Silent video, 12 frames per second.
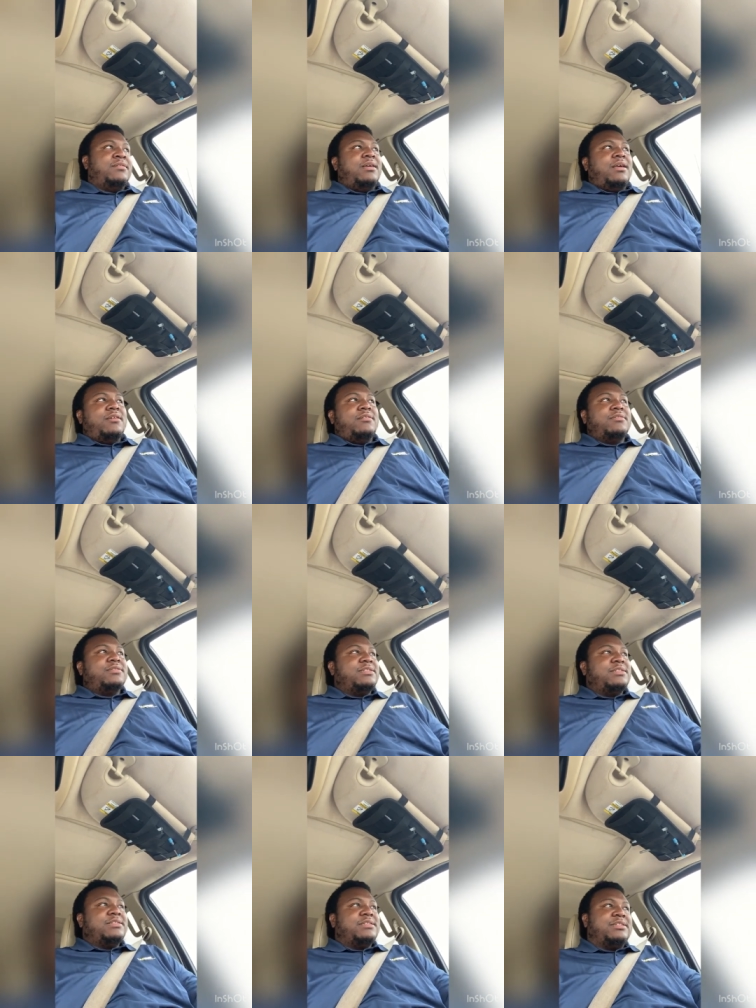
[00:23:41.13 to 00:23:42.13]
I don't know.
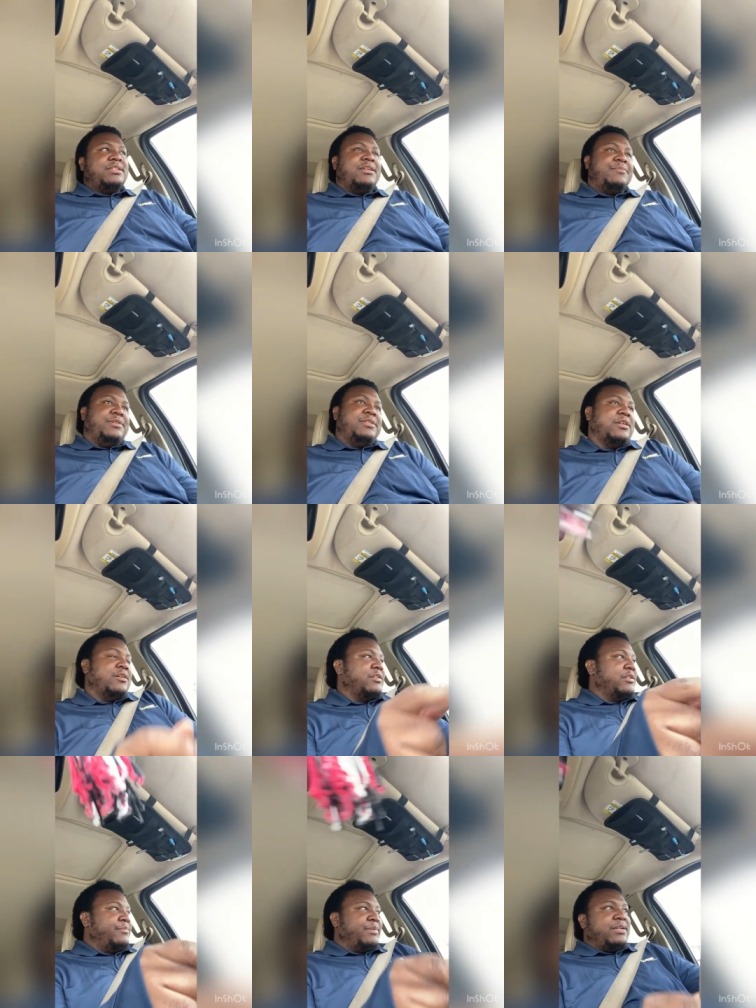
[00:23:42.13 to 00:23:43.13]
This is the shit I be
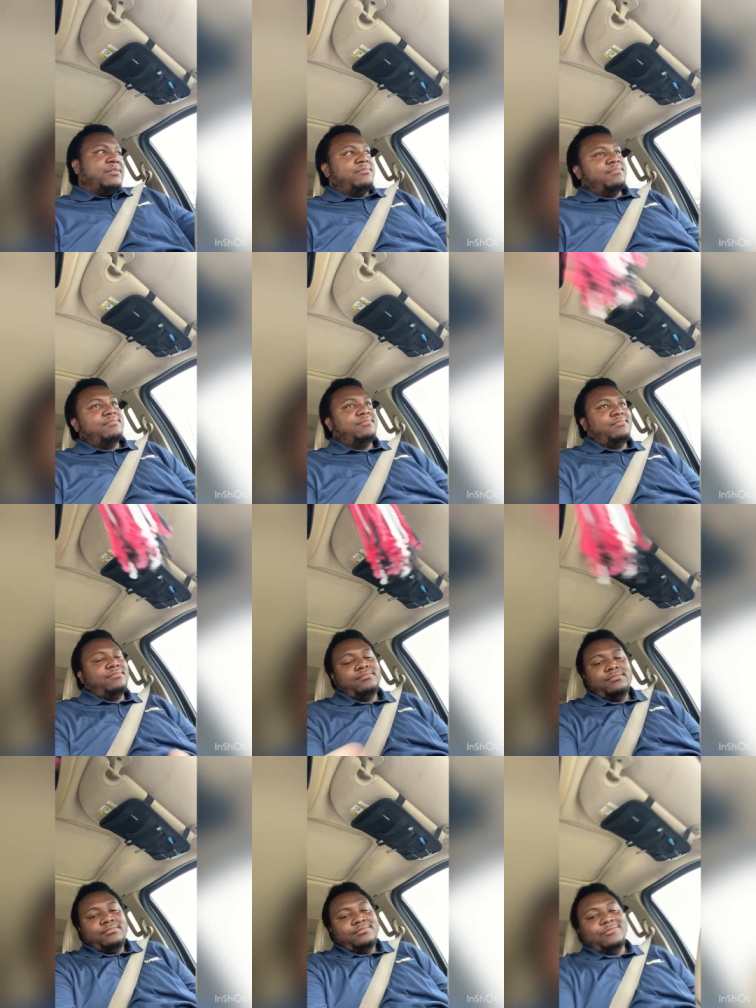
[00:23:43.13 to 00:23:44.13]
talking about.
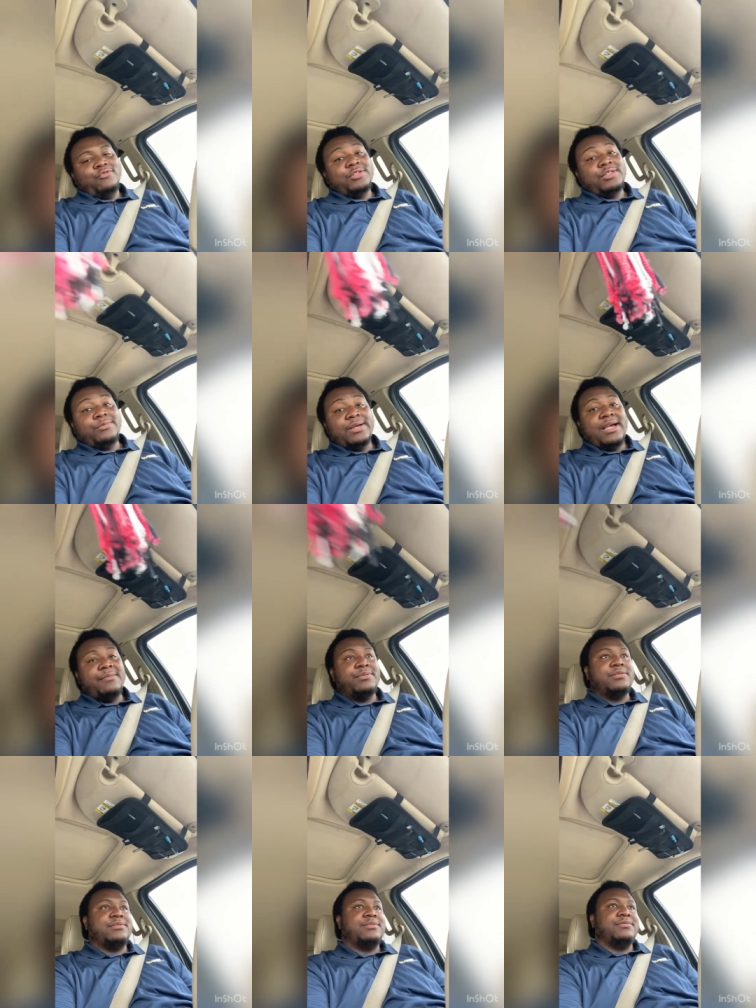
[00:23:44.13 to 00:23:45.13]
We'll see what
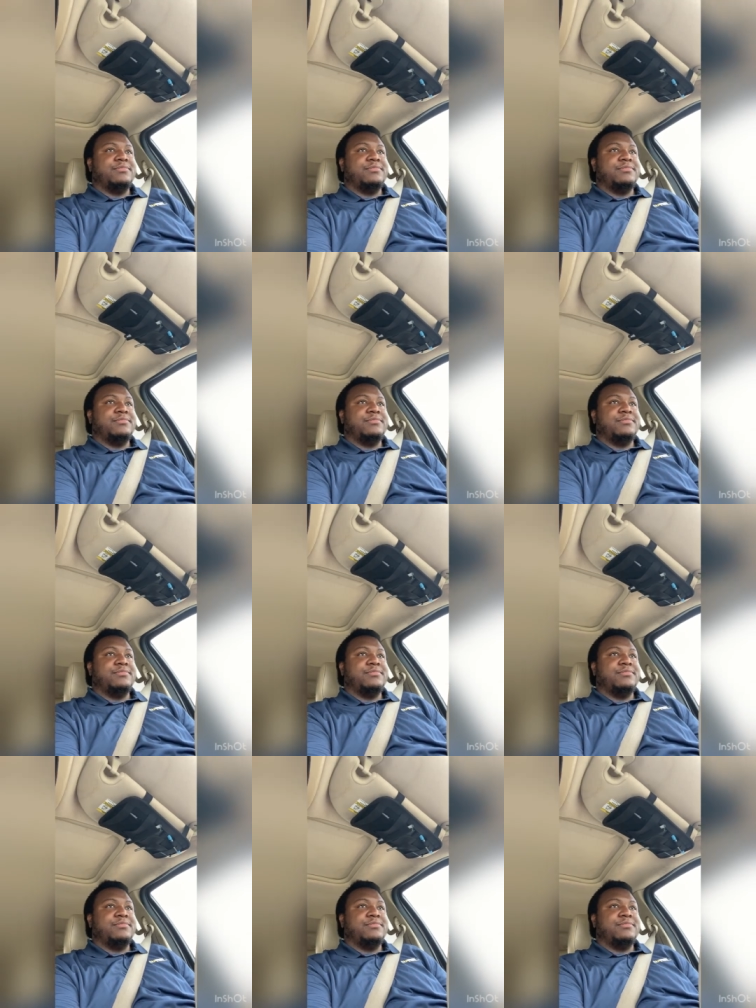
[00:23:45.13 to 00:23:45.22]
happens.